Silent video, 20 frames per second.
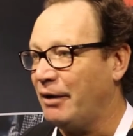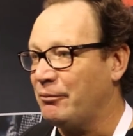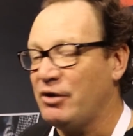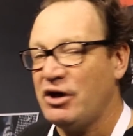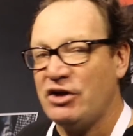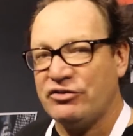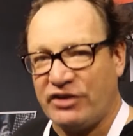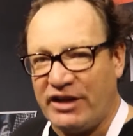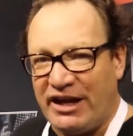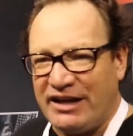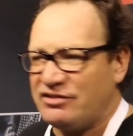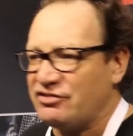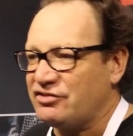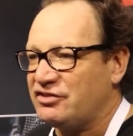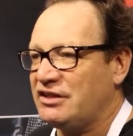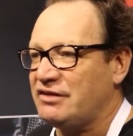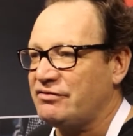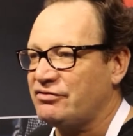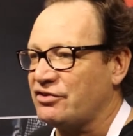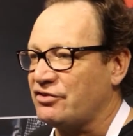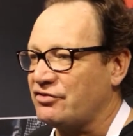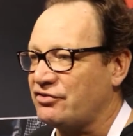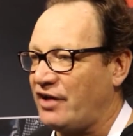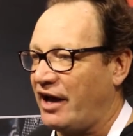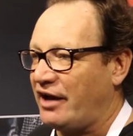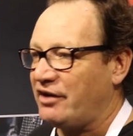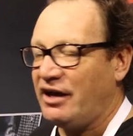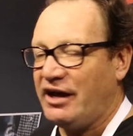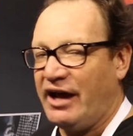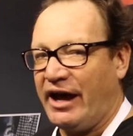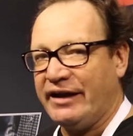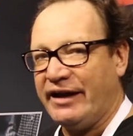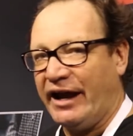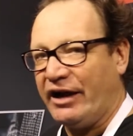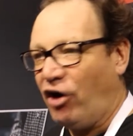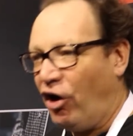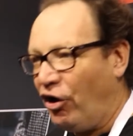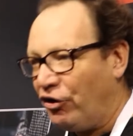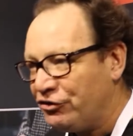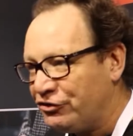So that just gives us that
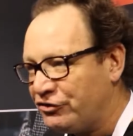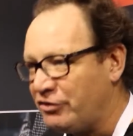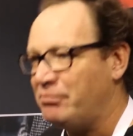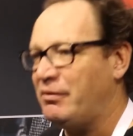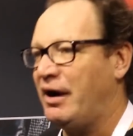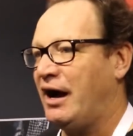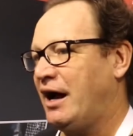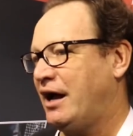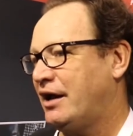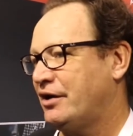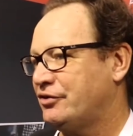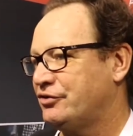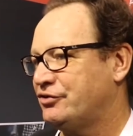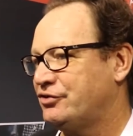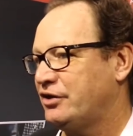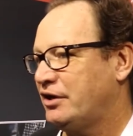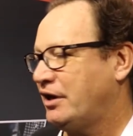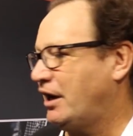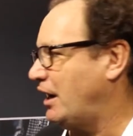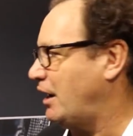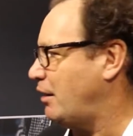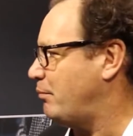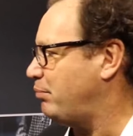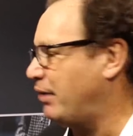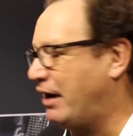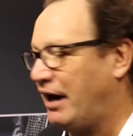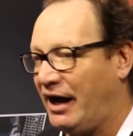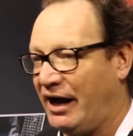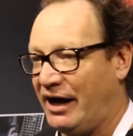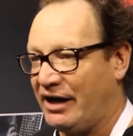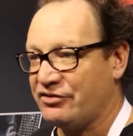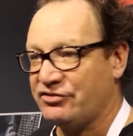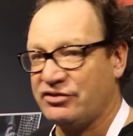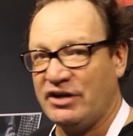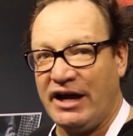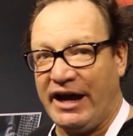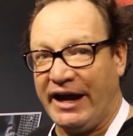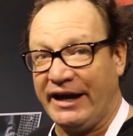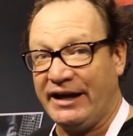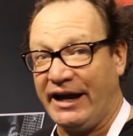on-demand parts,
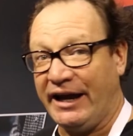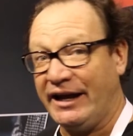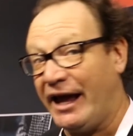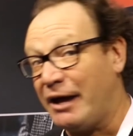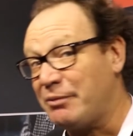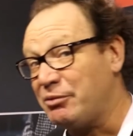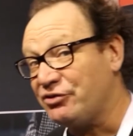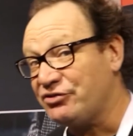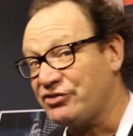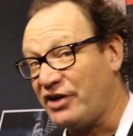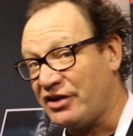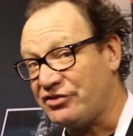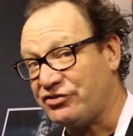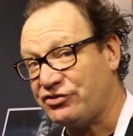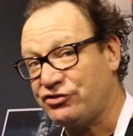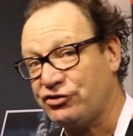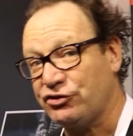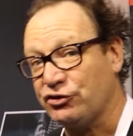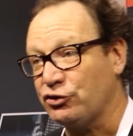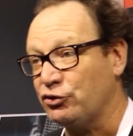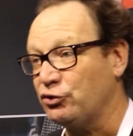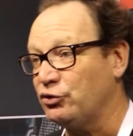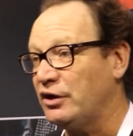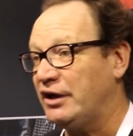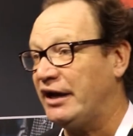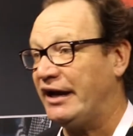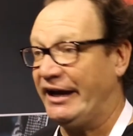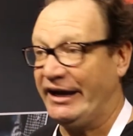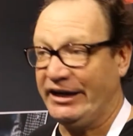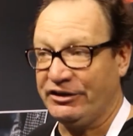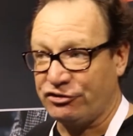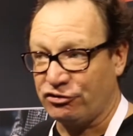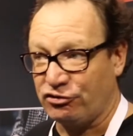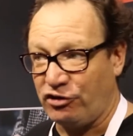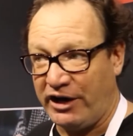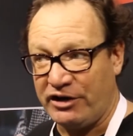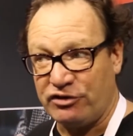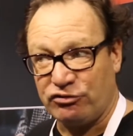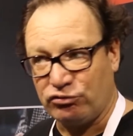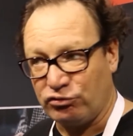and enables us to
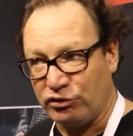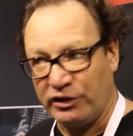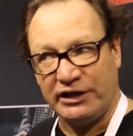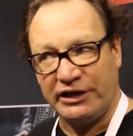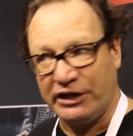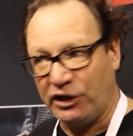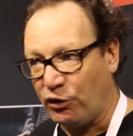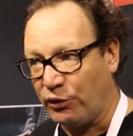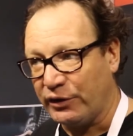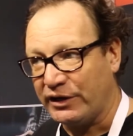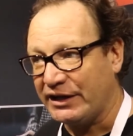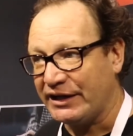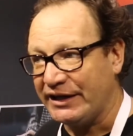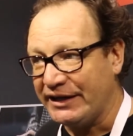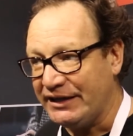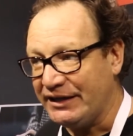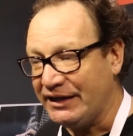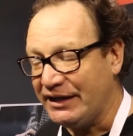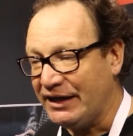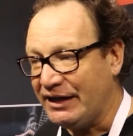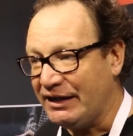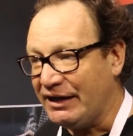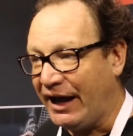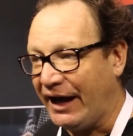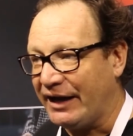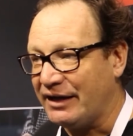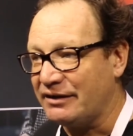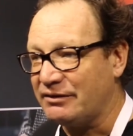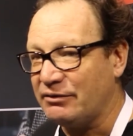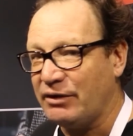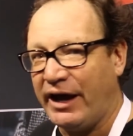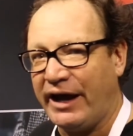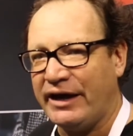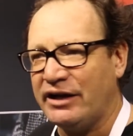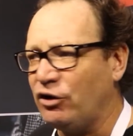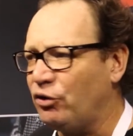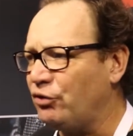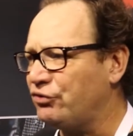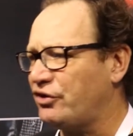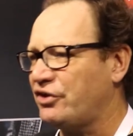iterate really quickly, and it
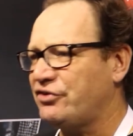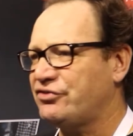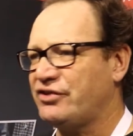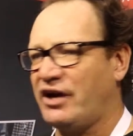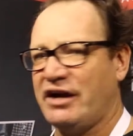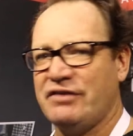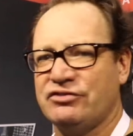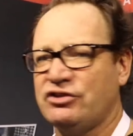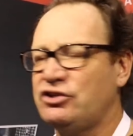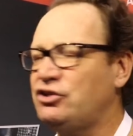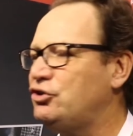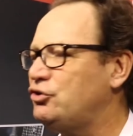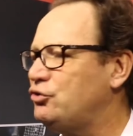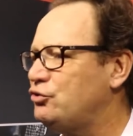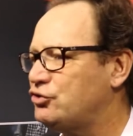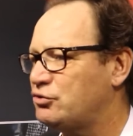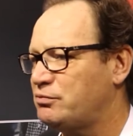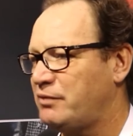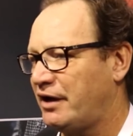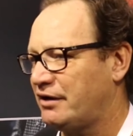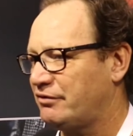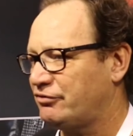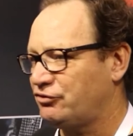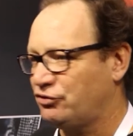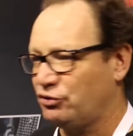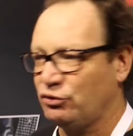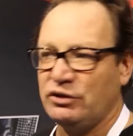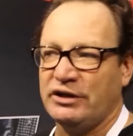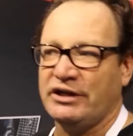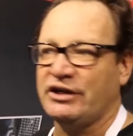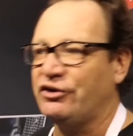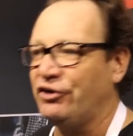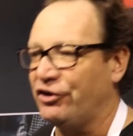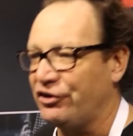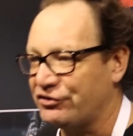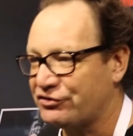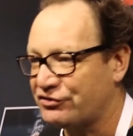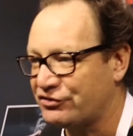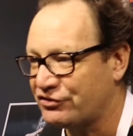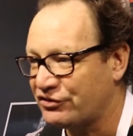also saves a huge amount of tooling
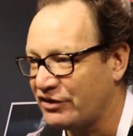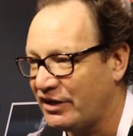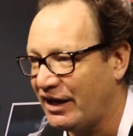costs.